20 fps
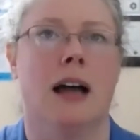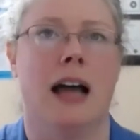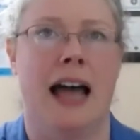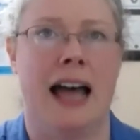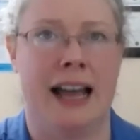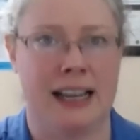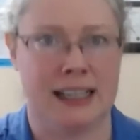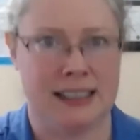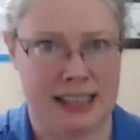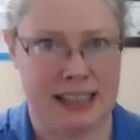
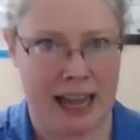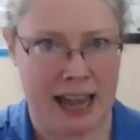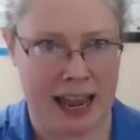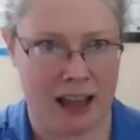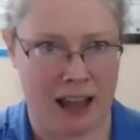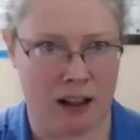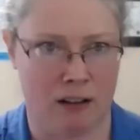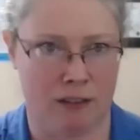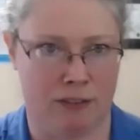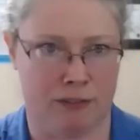
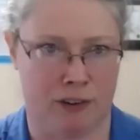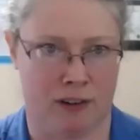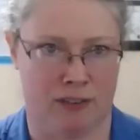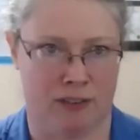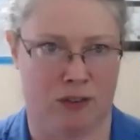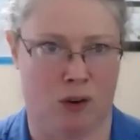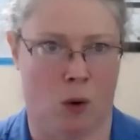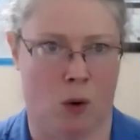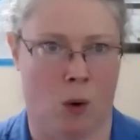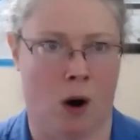exhale for
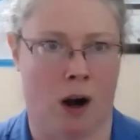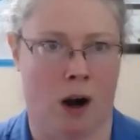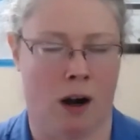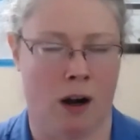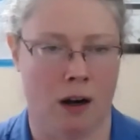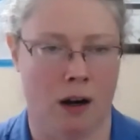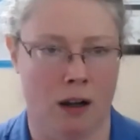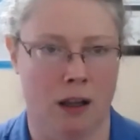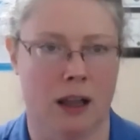four,